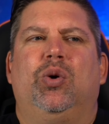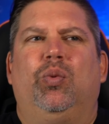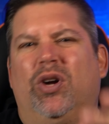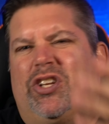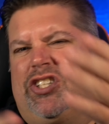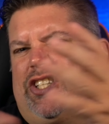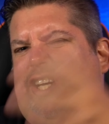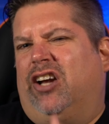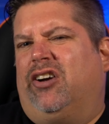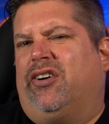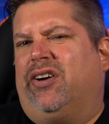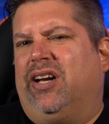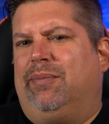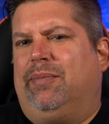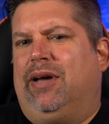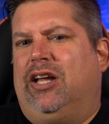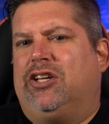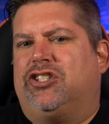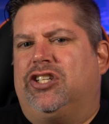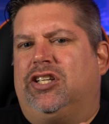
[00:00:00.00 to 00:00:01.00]
which I already
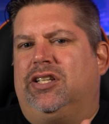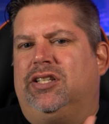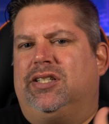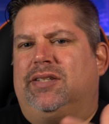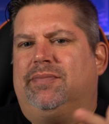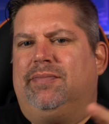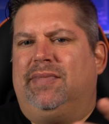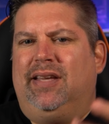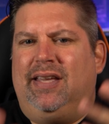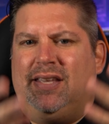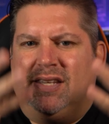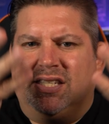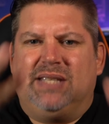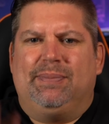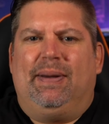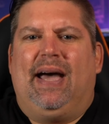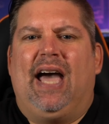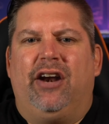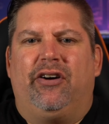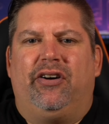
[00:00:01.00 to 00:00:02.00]
mentioned, is the
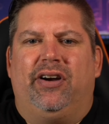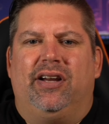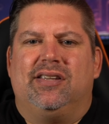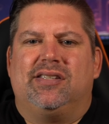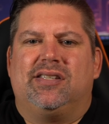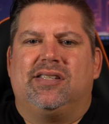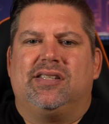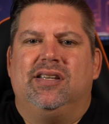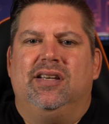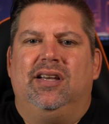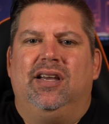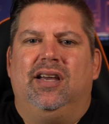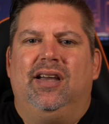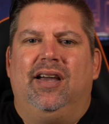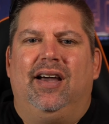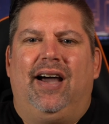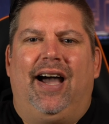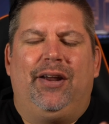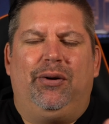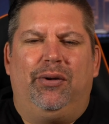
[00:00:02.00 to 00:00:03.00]
batteries. I